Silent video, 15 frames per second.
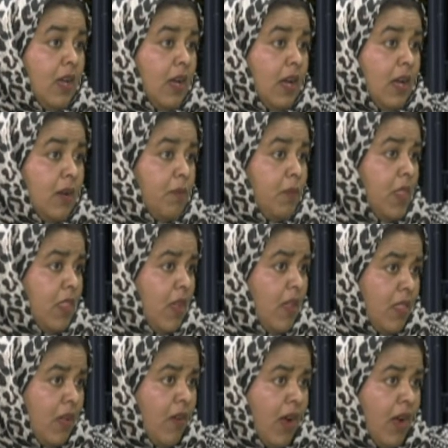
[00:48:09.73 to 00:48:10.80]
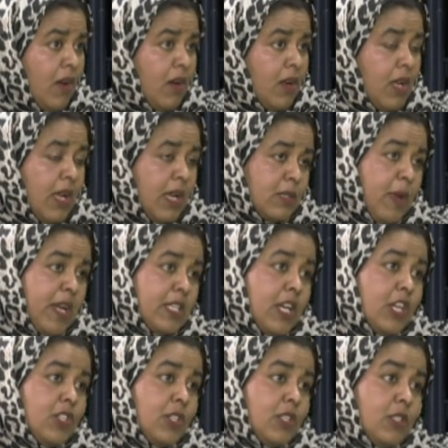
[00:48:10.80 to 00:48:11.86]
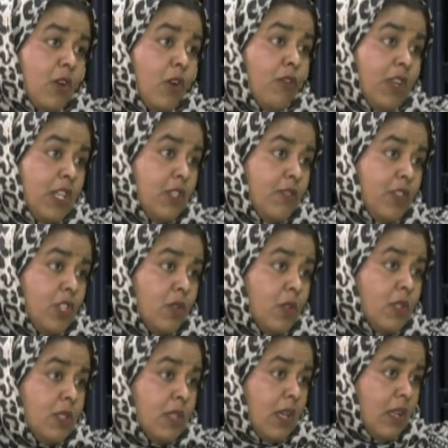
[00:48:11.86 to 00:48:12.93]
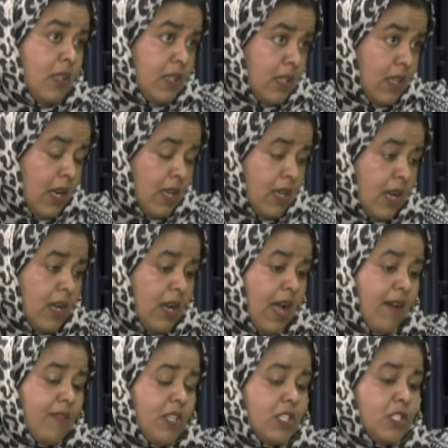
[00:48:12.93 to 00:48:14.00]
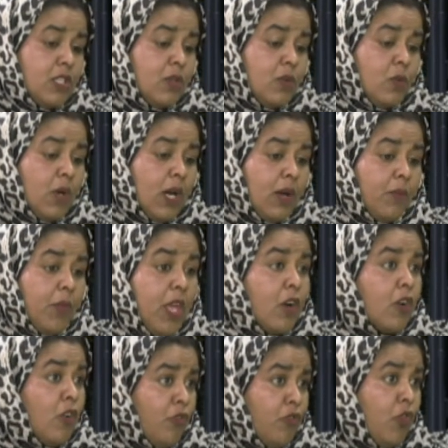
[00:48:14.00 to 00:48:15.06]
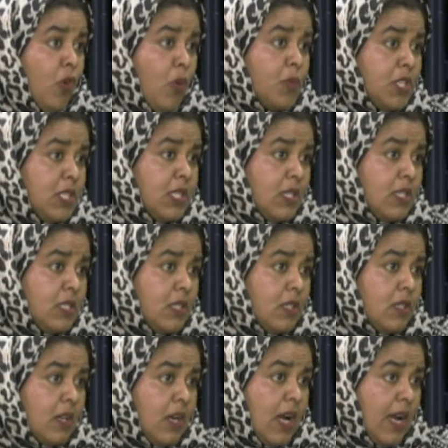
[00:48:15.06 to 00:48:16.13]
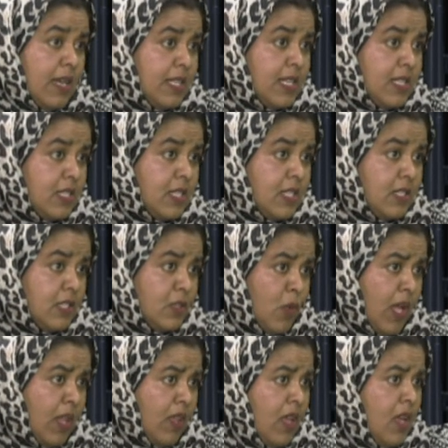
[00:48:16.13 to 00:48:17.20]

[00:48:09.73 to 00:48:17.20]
there are expectations of individuals and having to conform to certain identities as well.